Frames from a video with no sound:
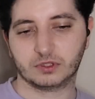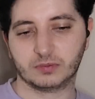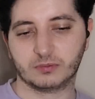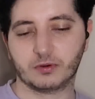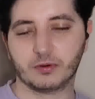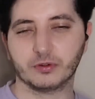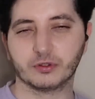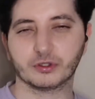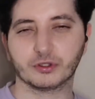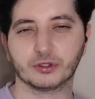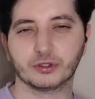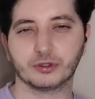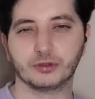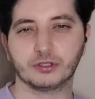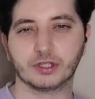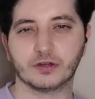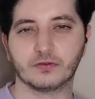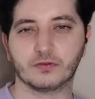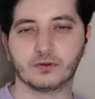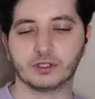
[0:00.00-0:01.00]
Probably shouldn't use
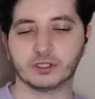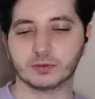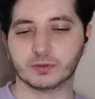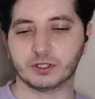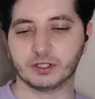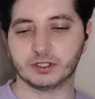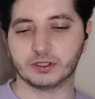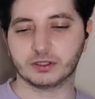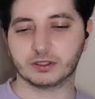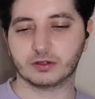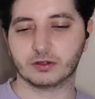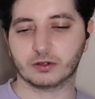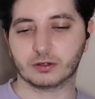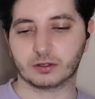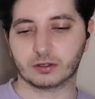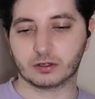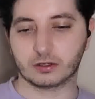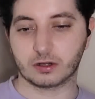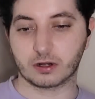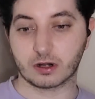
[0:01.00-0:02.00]
that voice when he's got
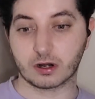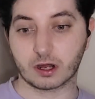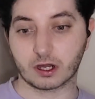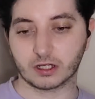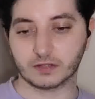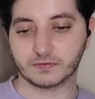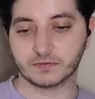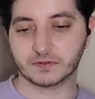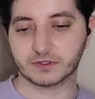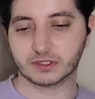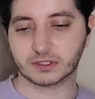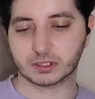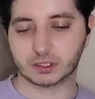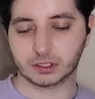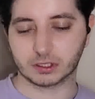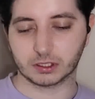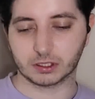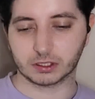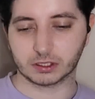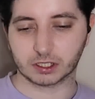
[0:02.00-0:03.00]
knives in
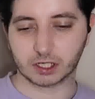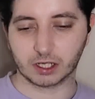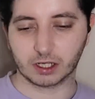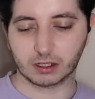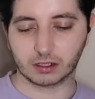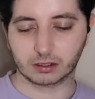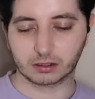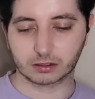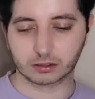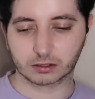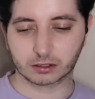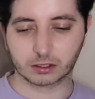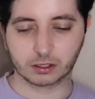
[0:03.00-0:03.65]
his hands.